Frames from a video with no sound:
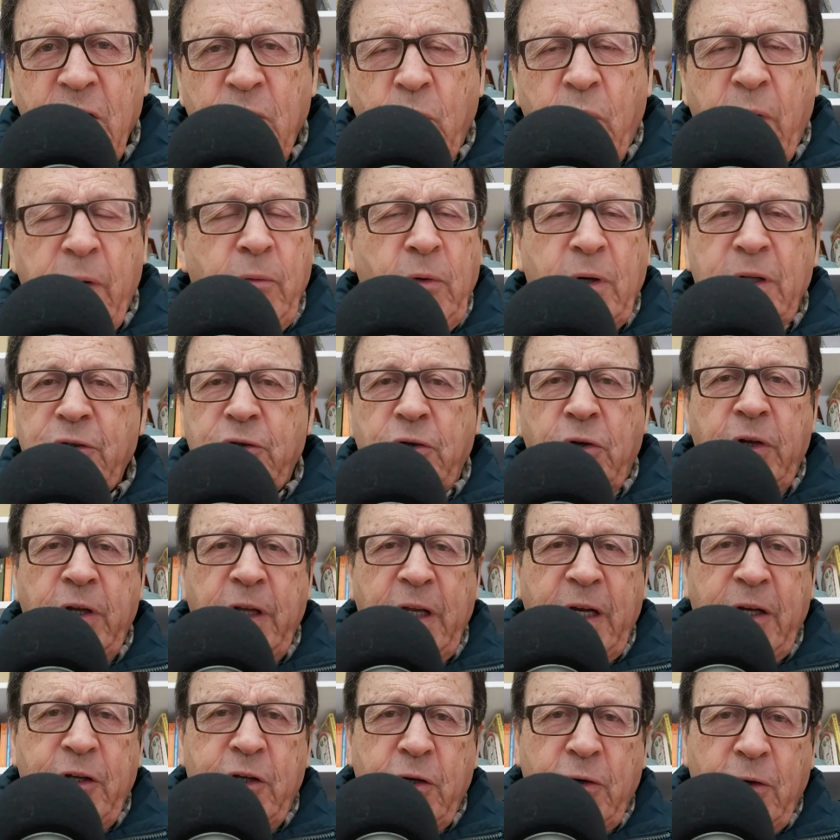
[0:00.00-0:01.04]
we want to
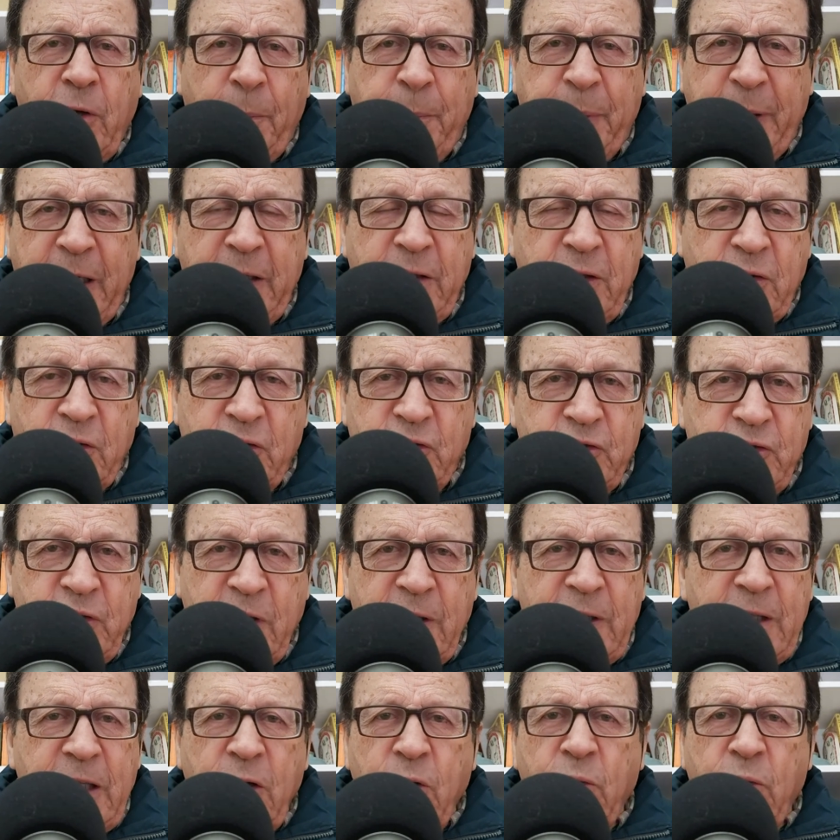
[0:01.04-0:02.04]
hear your opinions.